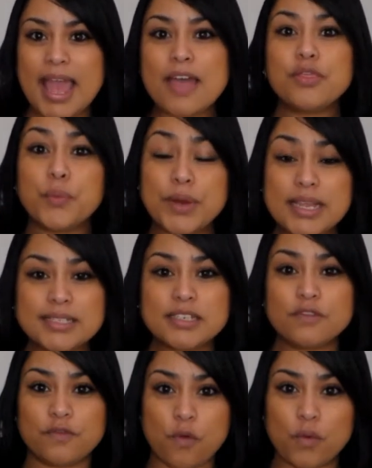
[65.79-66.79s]
And the
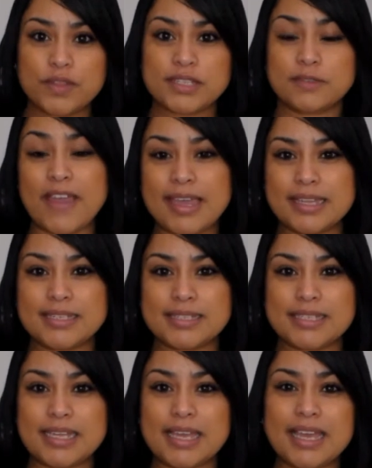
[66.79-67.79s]
reason for this
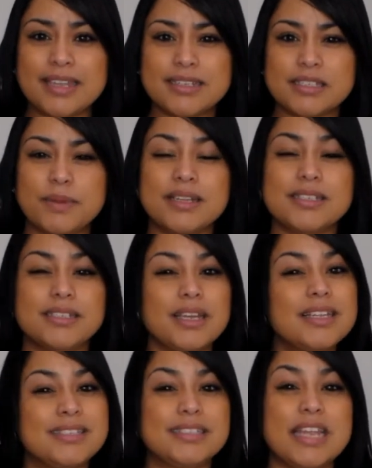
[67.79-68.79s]
vacancy is
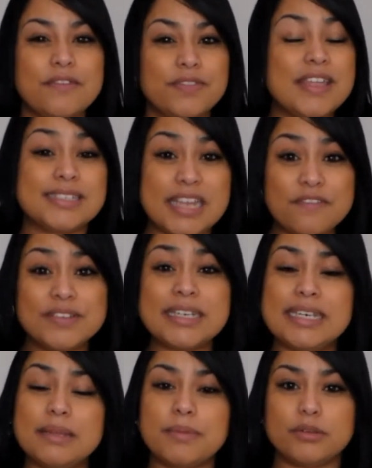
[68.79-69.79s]
because there's
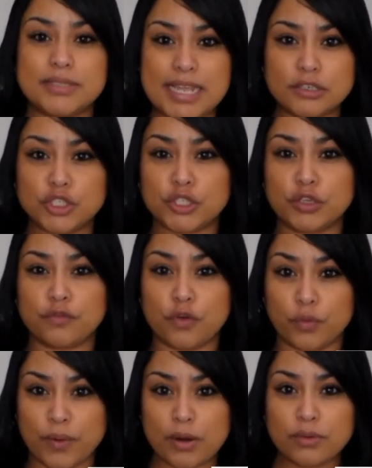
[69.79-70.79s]
definitely potential
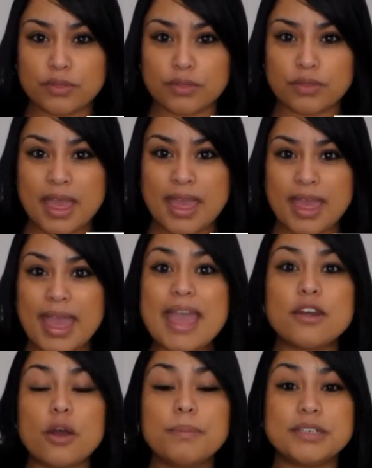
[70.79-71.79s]
for growth
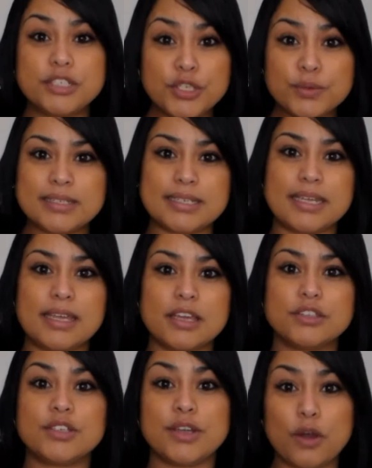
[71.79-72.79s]
and
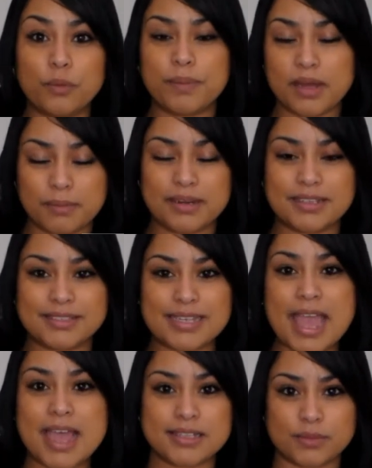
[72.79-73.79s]
opportunity to go
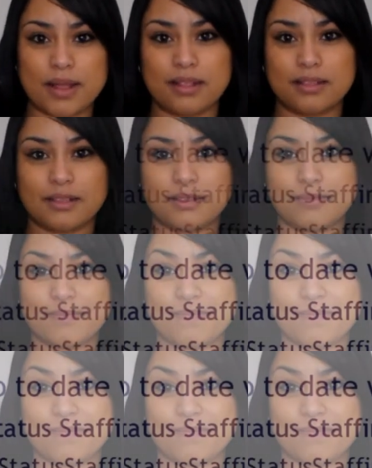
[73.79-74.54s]
permanent as well.